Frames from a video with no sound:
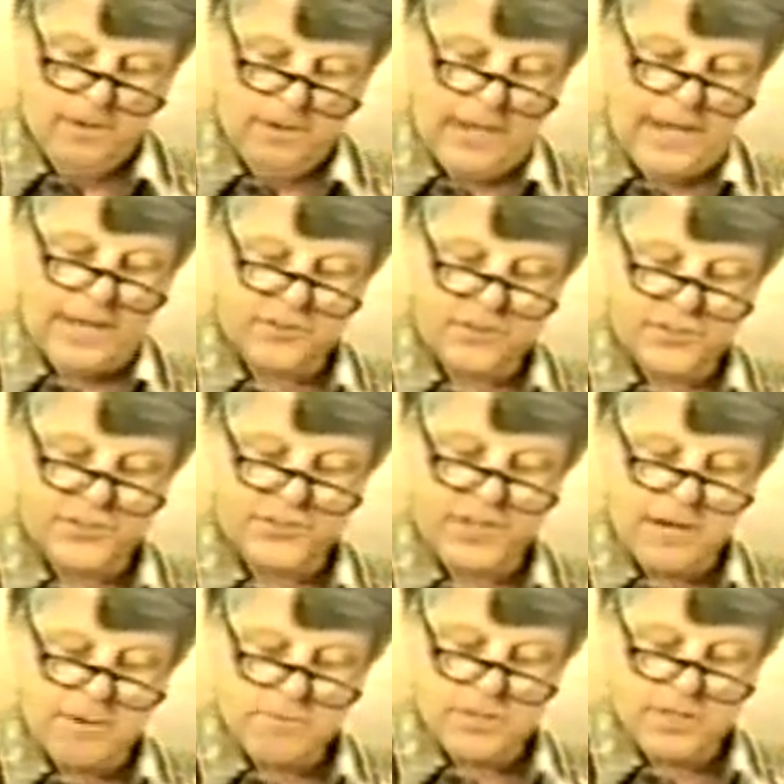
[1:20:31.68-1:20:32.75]
At the
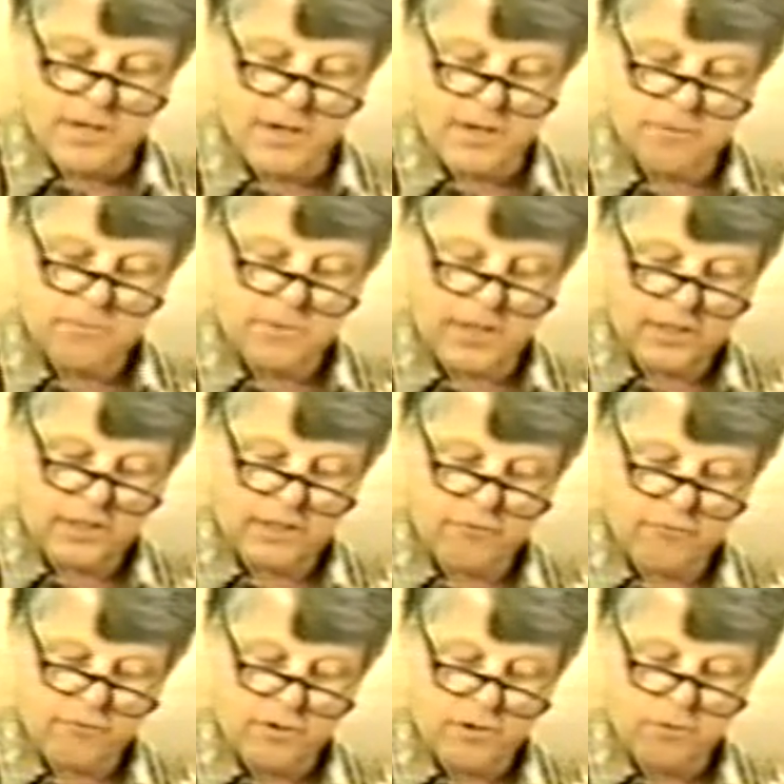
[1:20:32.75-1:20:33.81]
same time, they
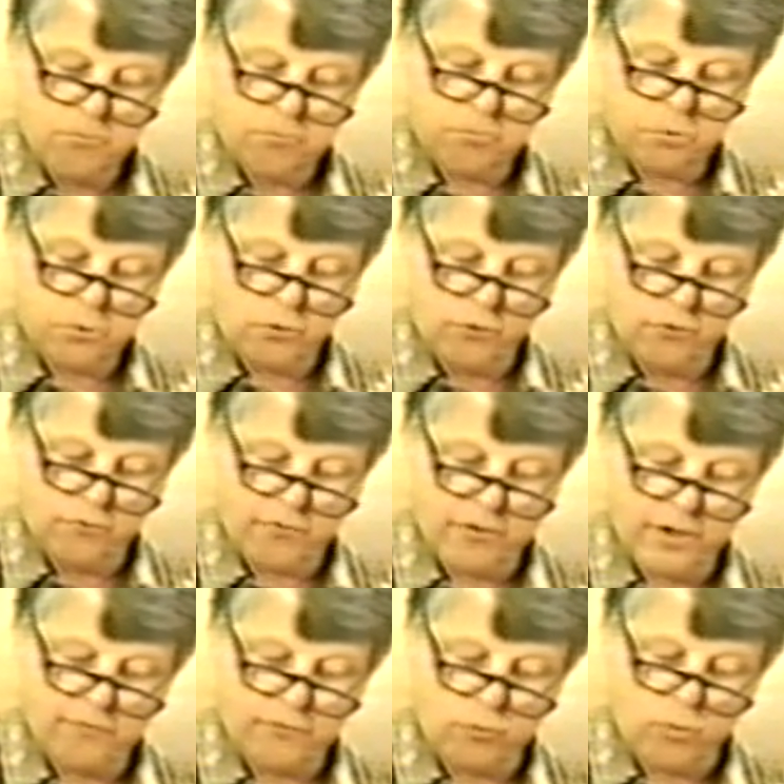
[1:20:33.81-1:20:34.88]
give proof
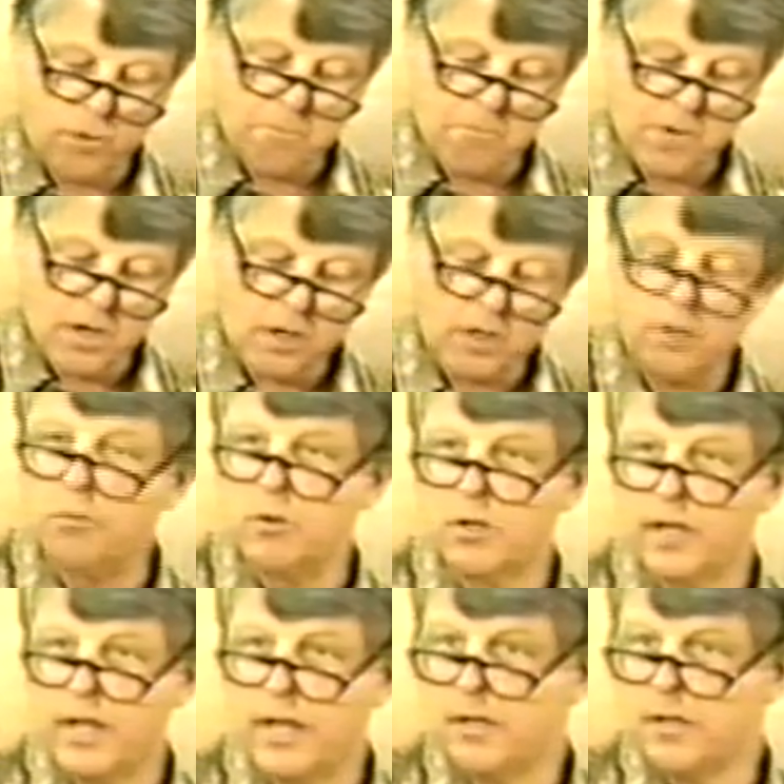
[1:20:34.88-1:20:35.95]
of the remarkable
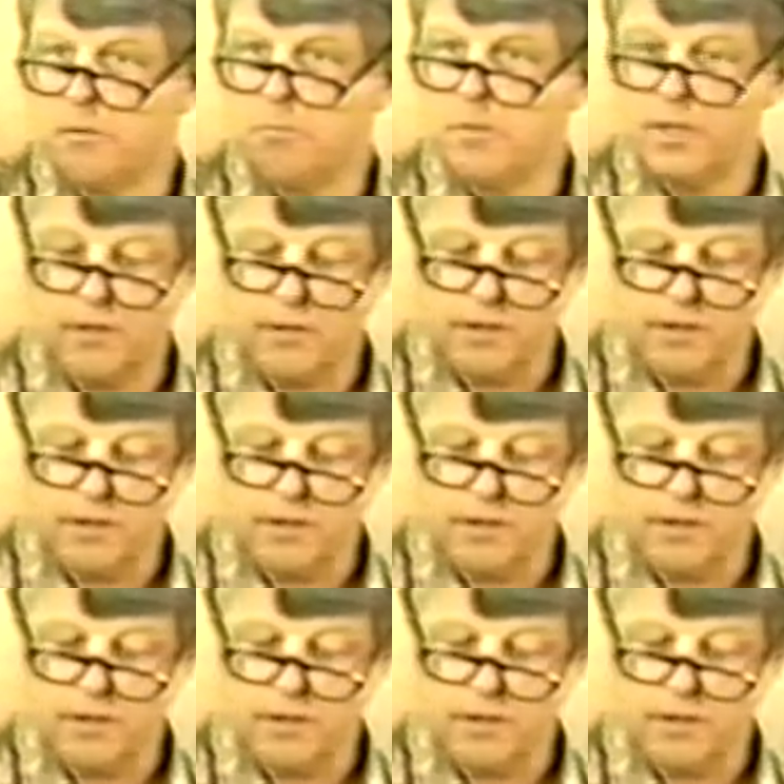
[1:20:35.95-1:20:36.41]
and admittedly